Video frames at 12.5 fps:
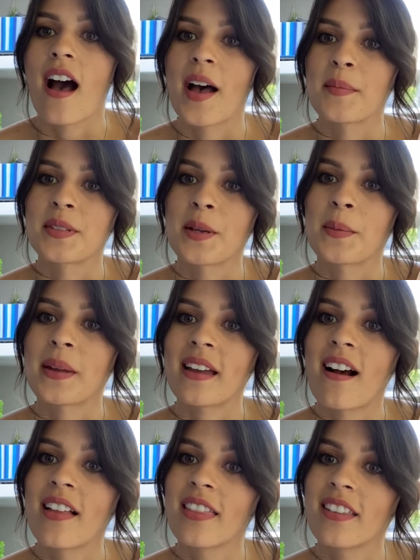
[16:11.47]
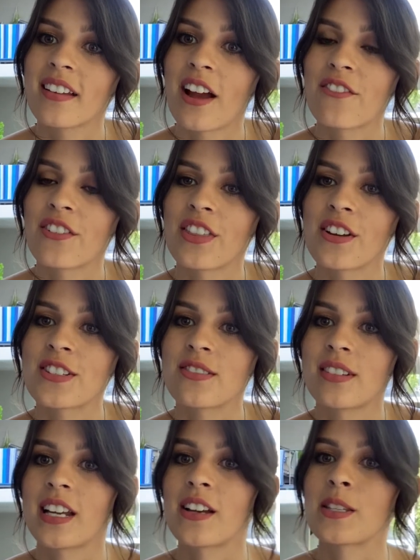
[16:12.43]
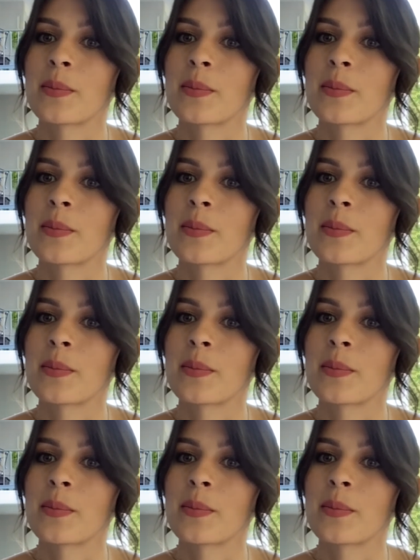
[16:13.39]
So be on the lookout for those videos.